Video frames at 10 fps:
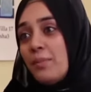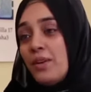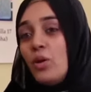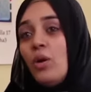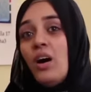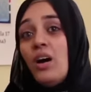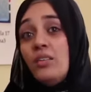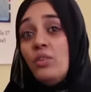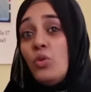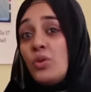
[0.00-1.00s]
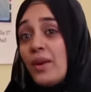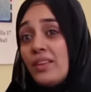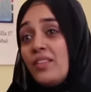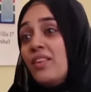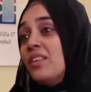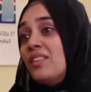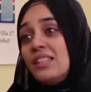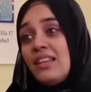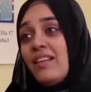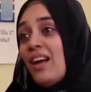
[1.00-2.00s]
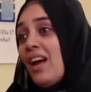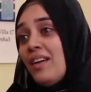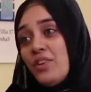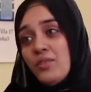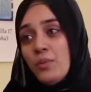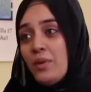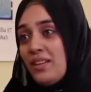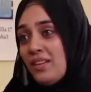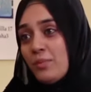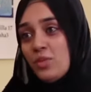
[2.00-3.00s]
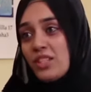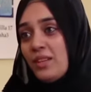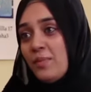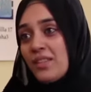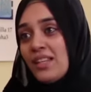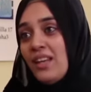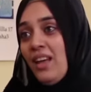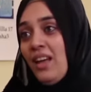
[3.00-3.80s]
but a whole 23 years there, I have never met any Muslims.